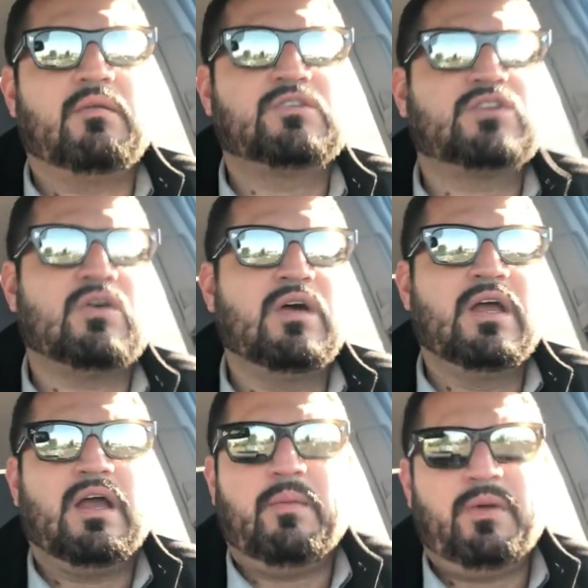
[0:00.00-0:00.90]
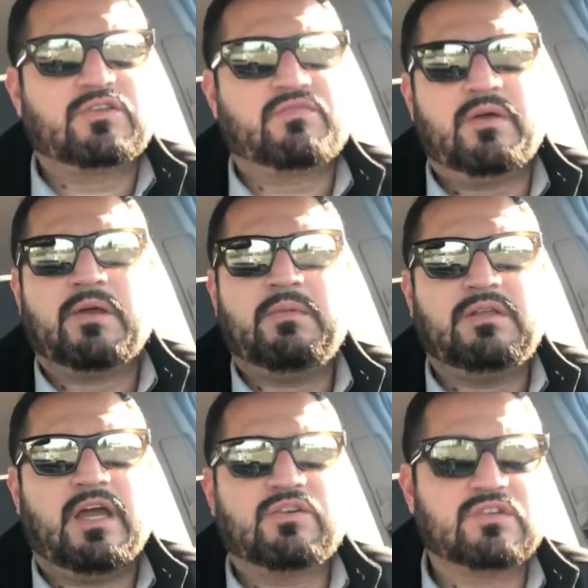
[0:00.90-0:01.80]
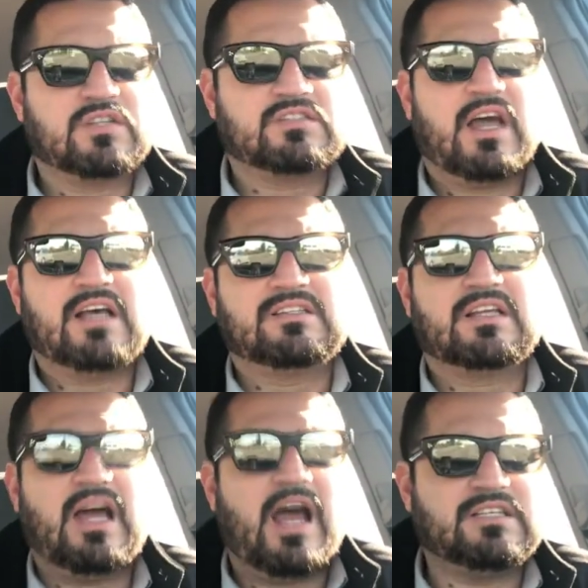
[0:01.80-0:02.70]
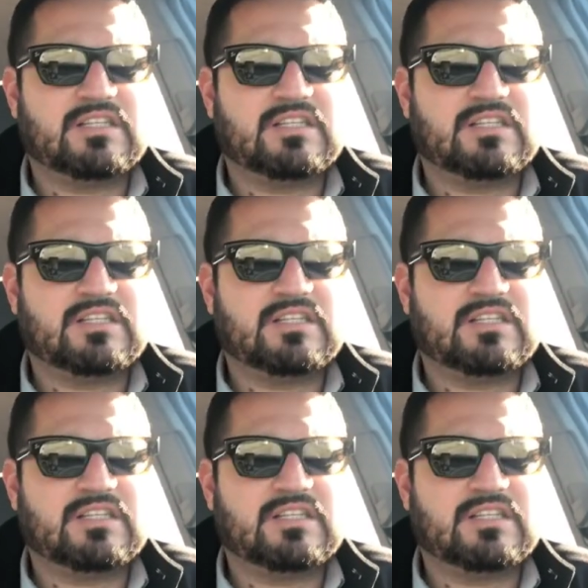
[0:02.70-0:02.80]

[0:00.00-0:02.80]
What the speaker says: So a picture frame can be dangerous because it has the glass.